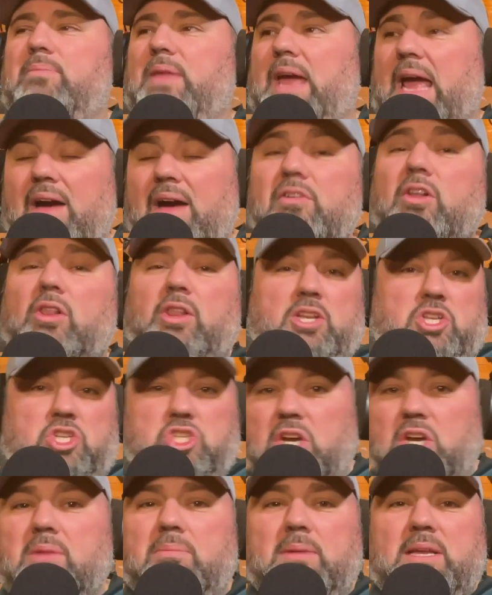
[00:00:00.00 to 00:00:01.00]
They have a
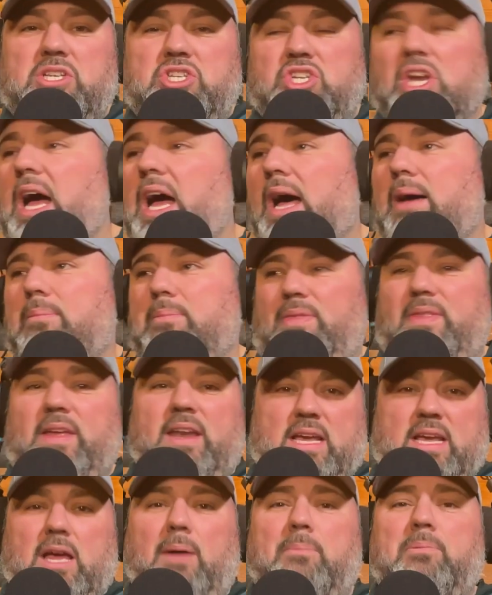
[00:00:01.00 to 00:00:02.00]
legitimate job and then
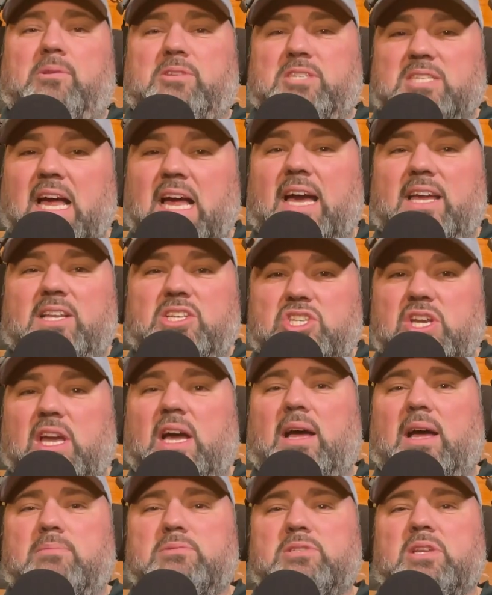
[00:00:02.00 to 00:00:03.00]
a couple side
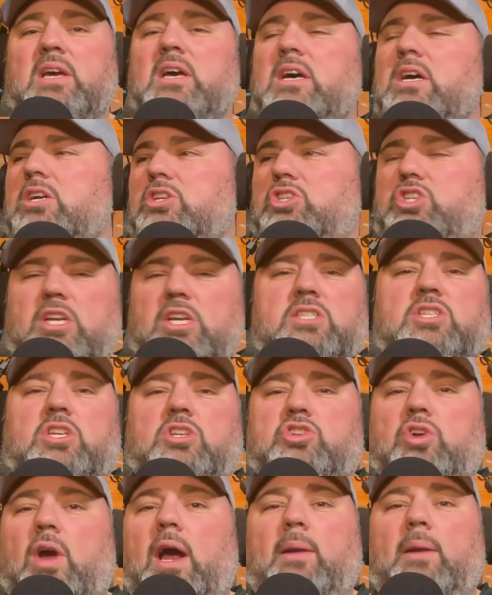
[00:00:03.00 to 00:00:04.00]
jobs just to
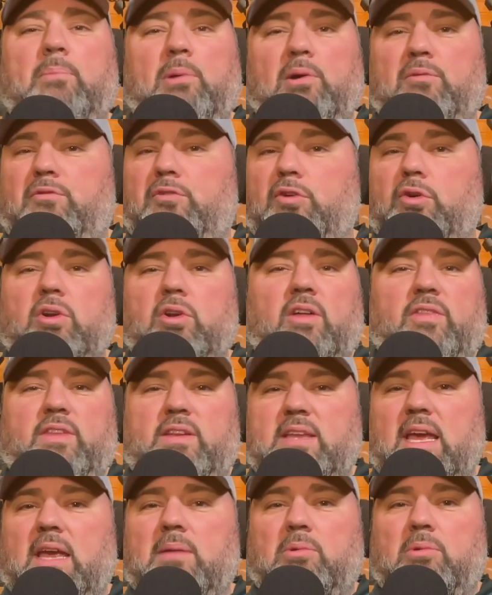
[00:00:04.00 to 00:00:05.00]
try to put food on the
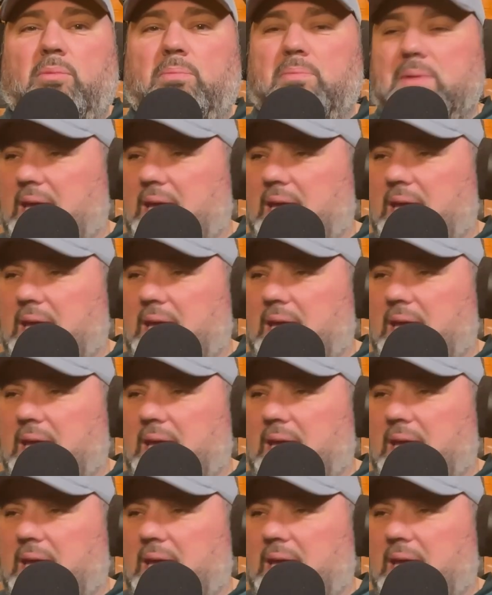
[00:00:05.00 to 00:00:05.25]
table,